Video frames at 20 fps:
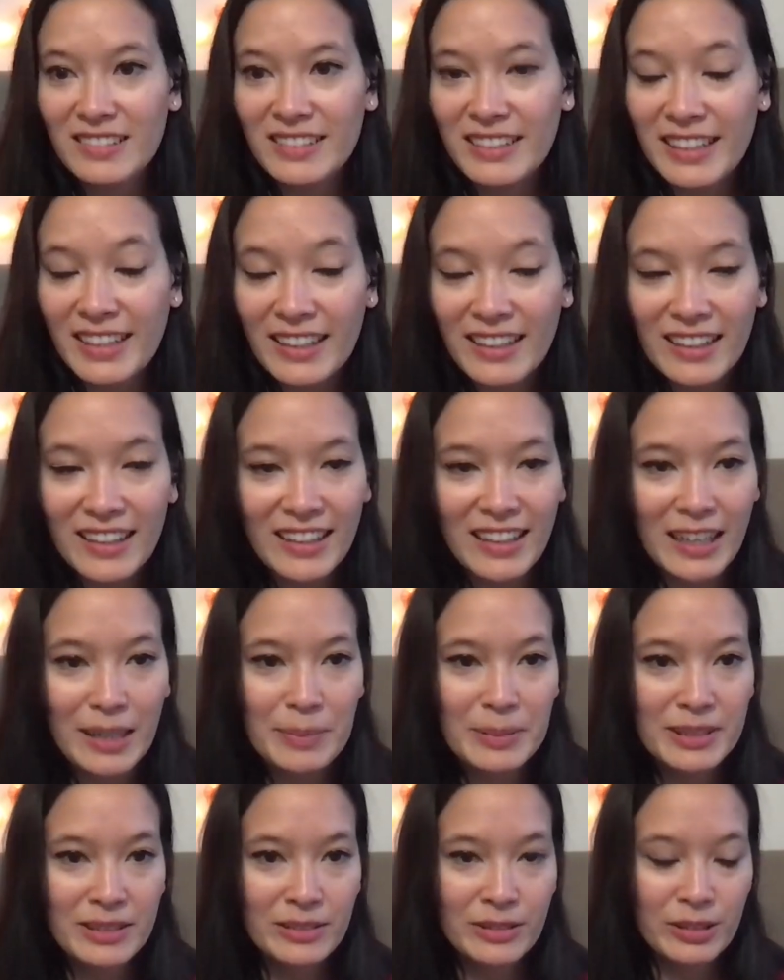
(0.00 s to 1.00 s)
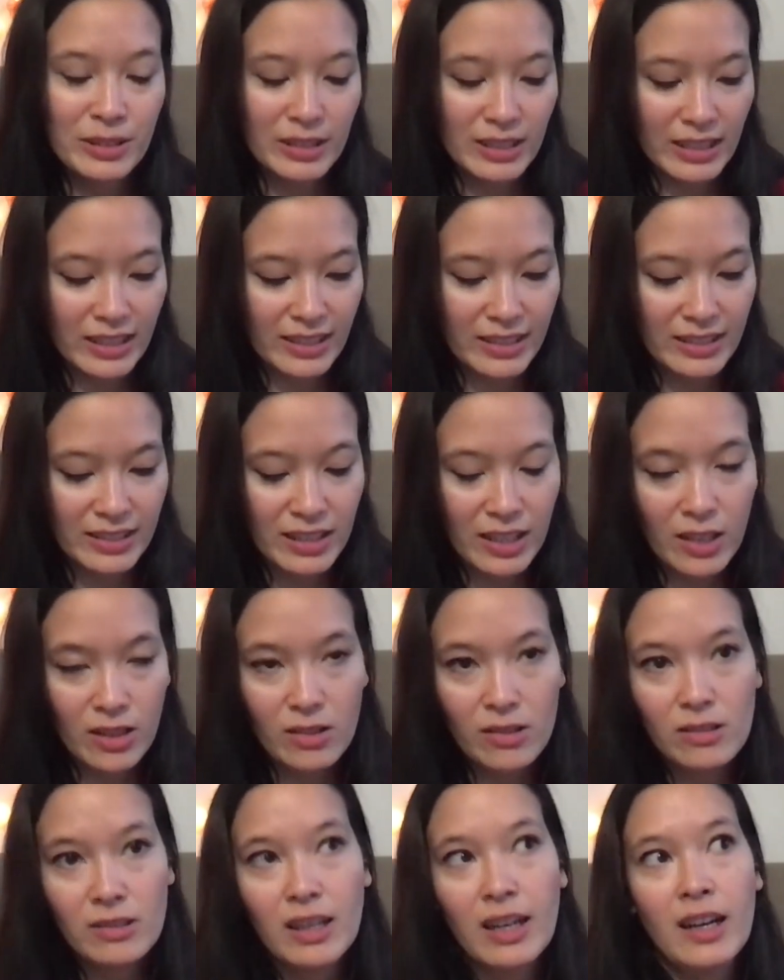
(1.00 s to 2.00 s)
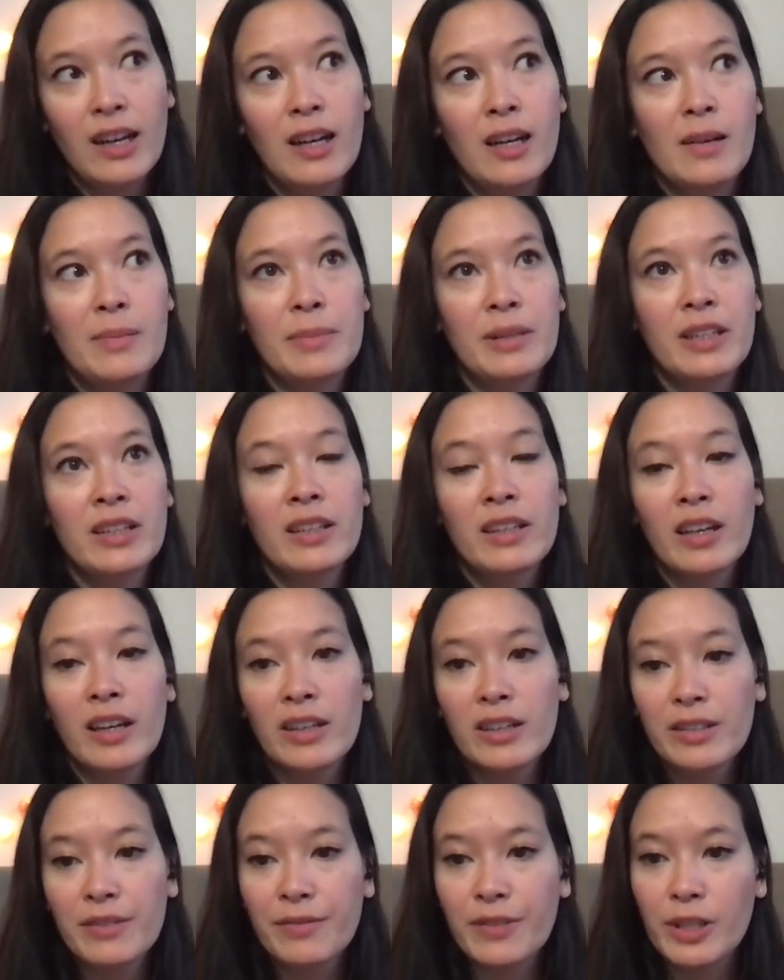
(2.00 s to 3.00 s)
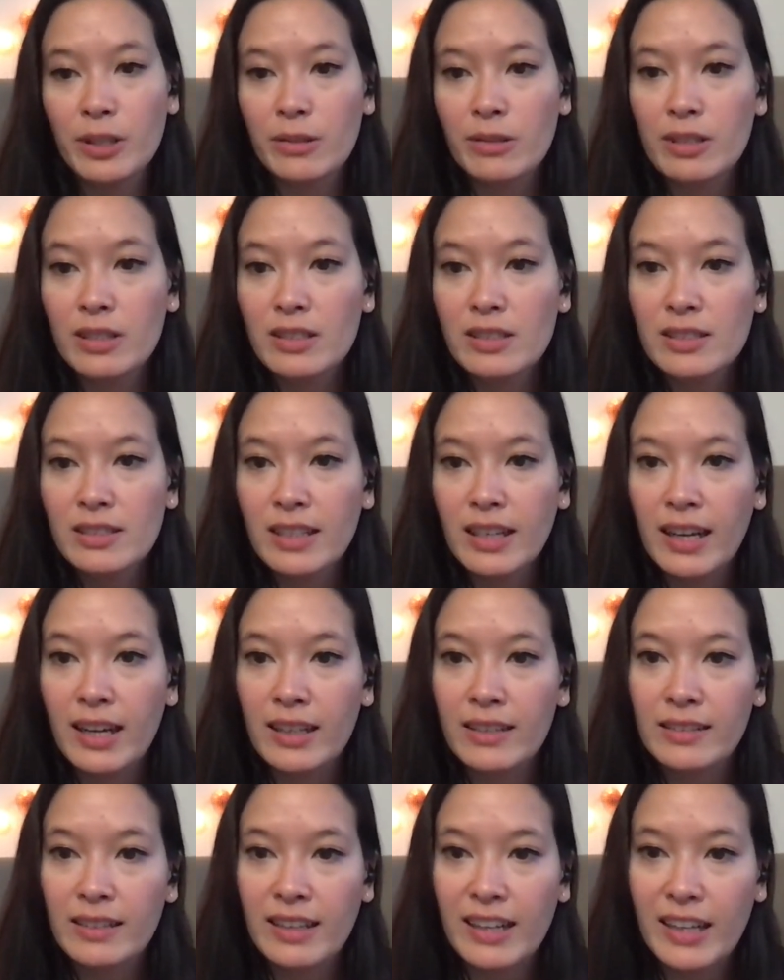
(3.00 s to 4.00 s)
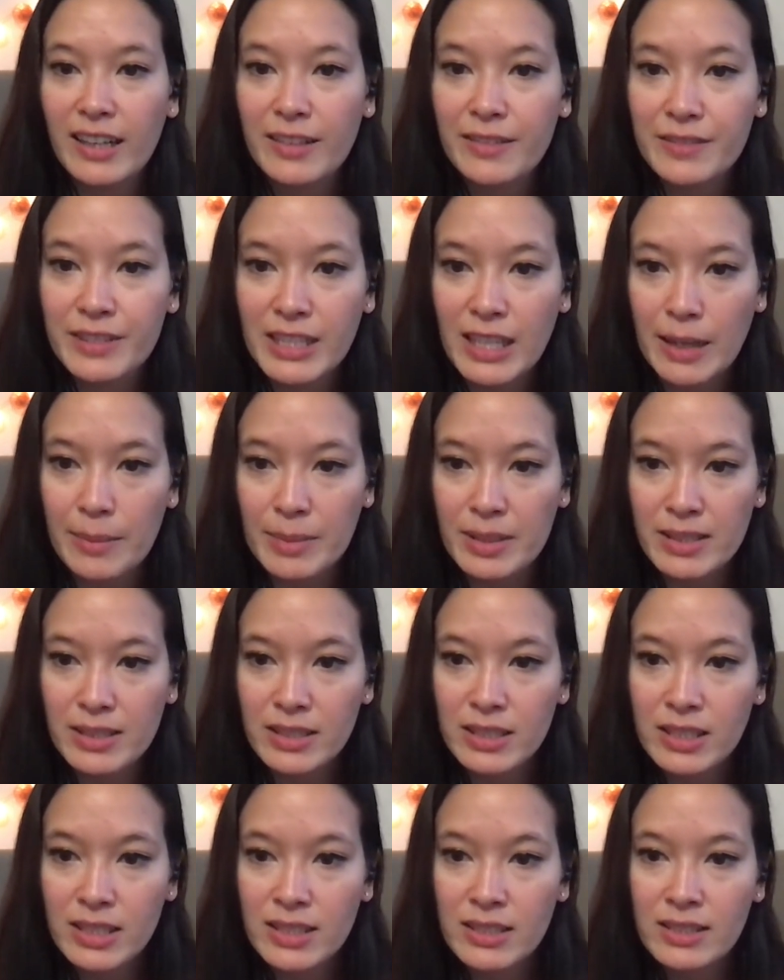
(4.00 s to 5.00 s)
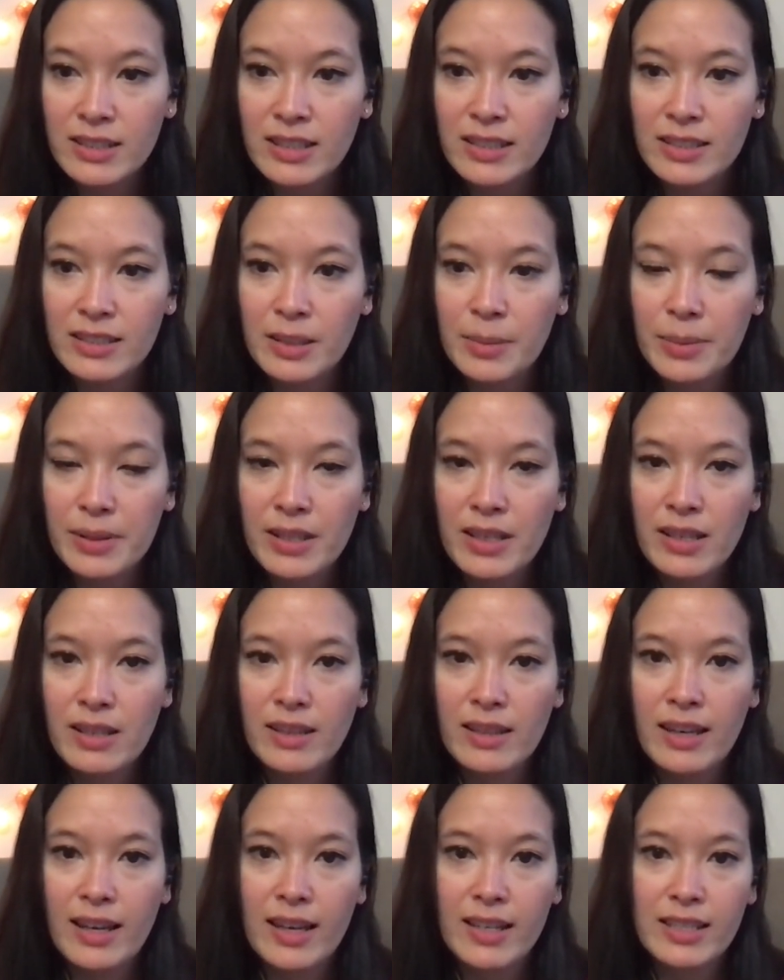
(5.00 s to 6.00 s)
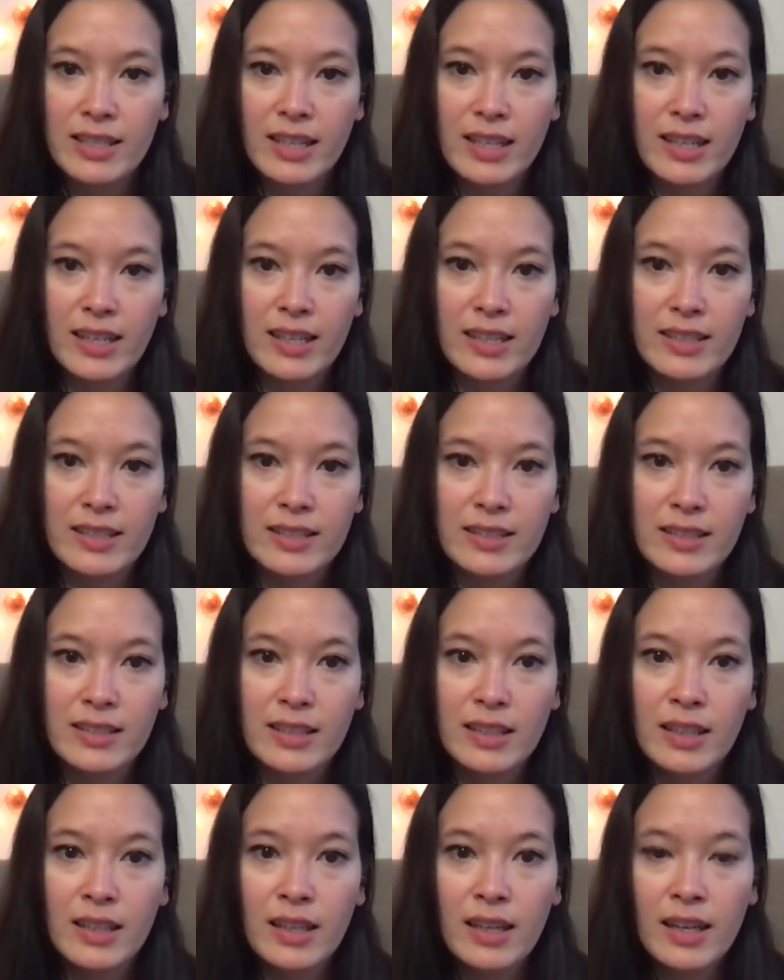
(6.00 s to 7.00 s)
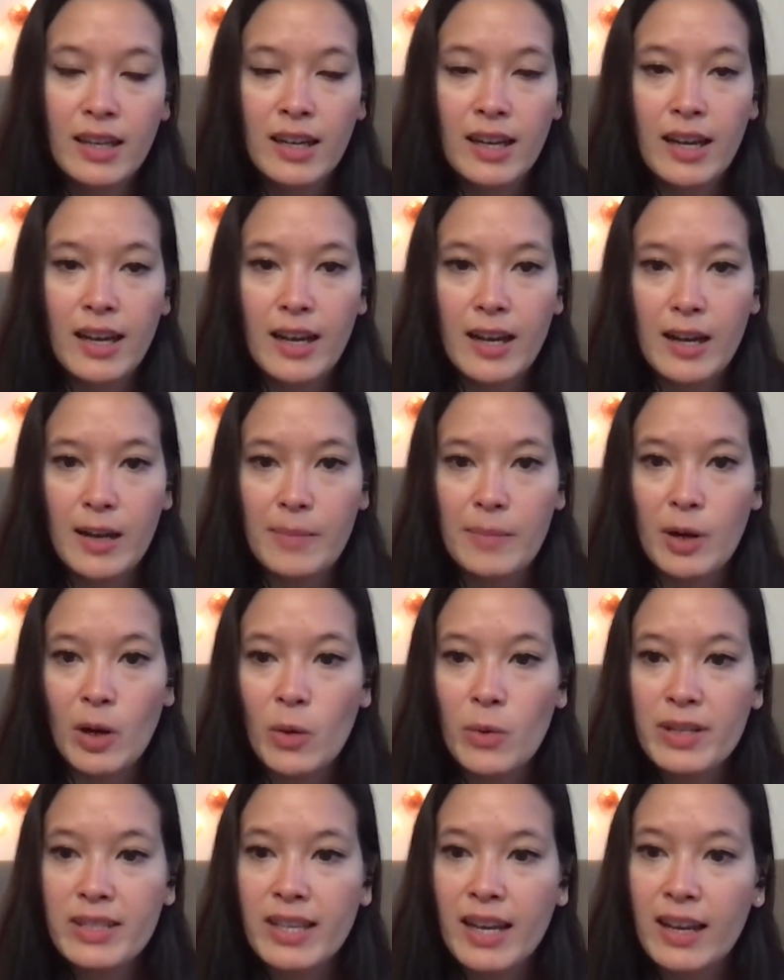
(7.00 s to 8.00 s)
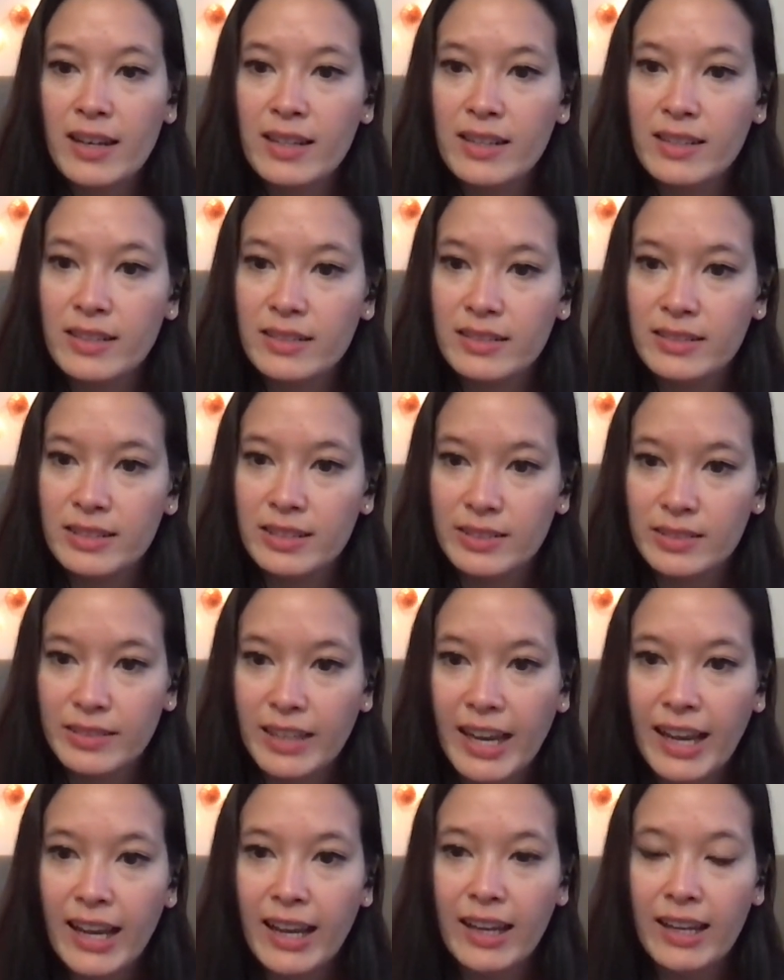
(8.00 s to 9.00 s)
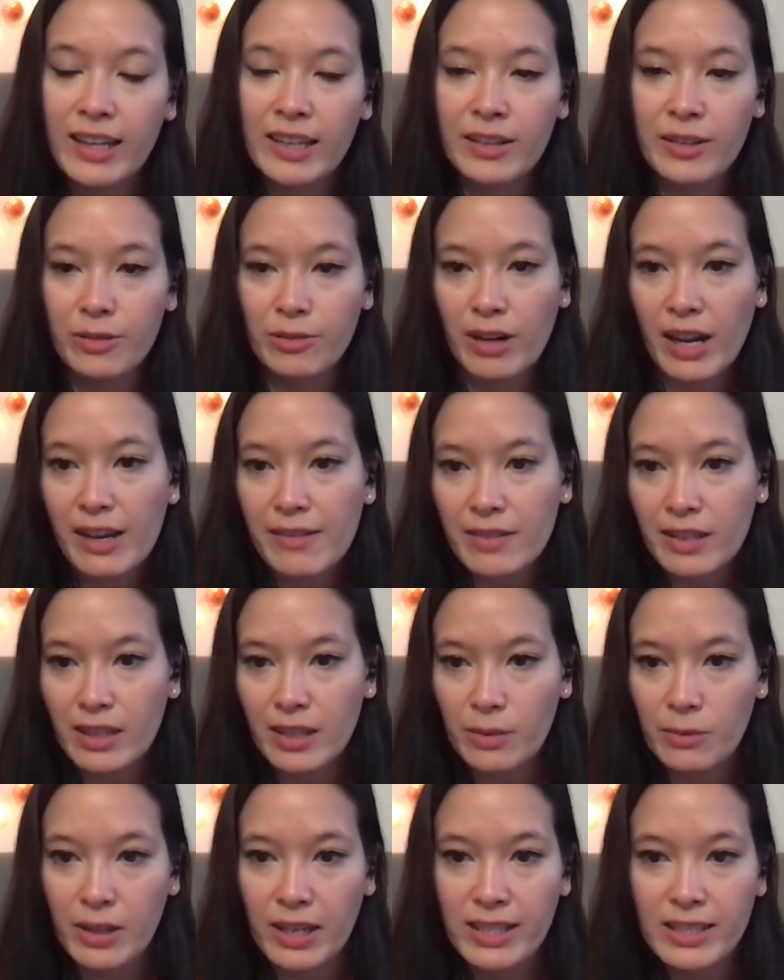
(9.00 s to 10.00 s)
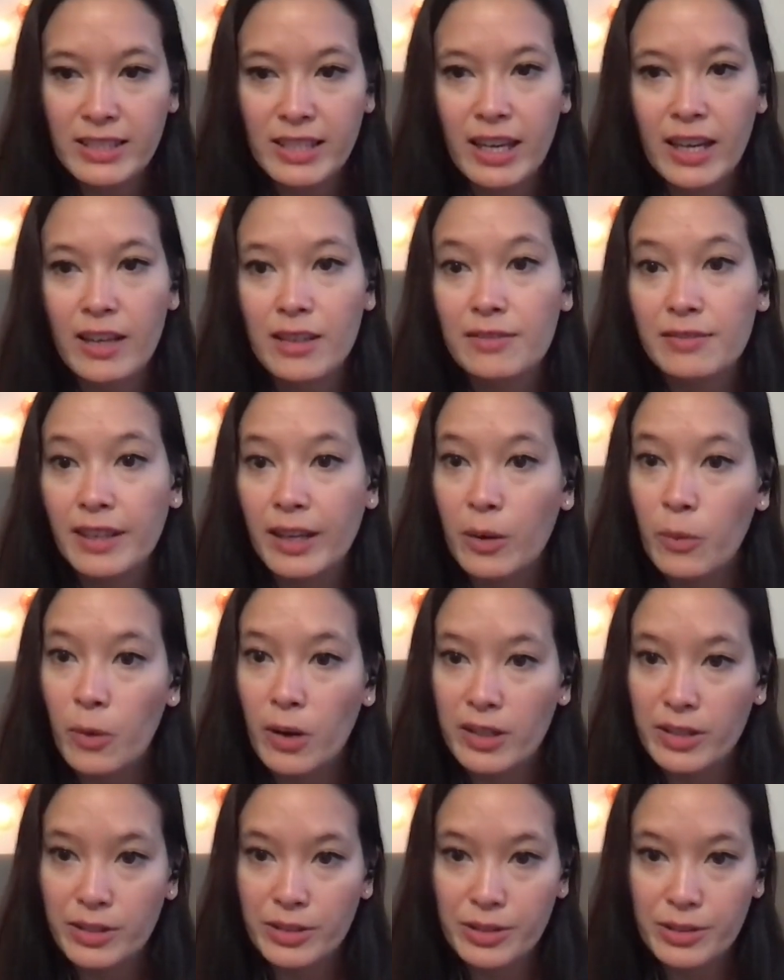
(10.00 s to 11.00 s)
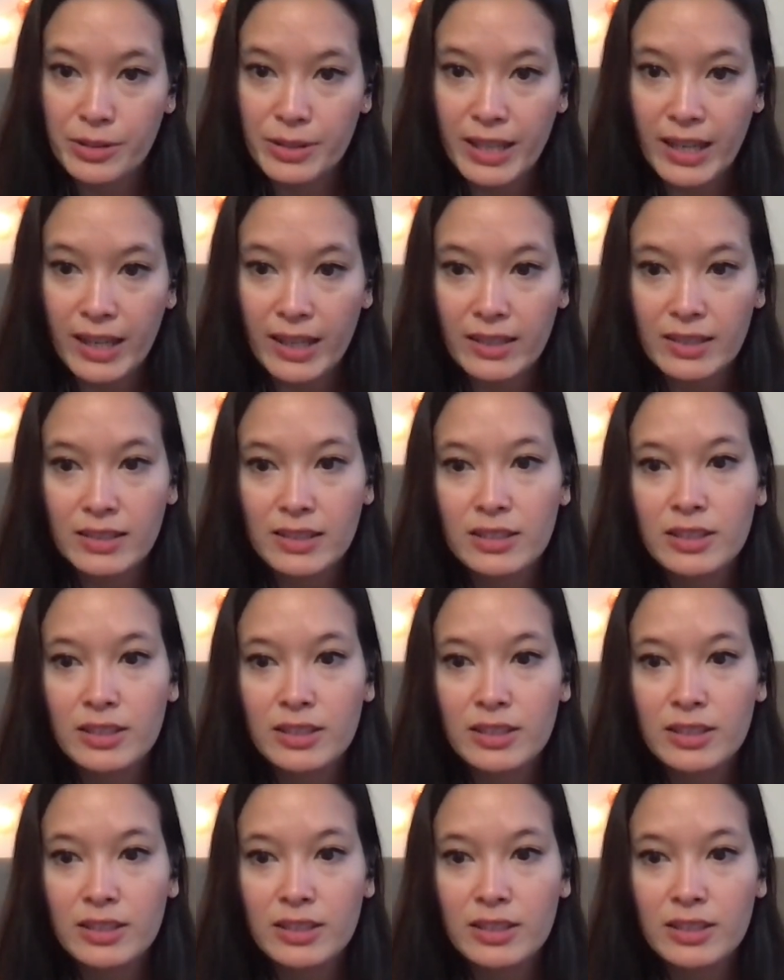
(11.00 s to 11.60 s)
Yeah, absolutely. So concurrent viewers and live chat messages is something that has always had a delay in arriving in YTA of like 1 or 2 days.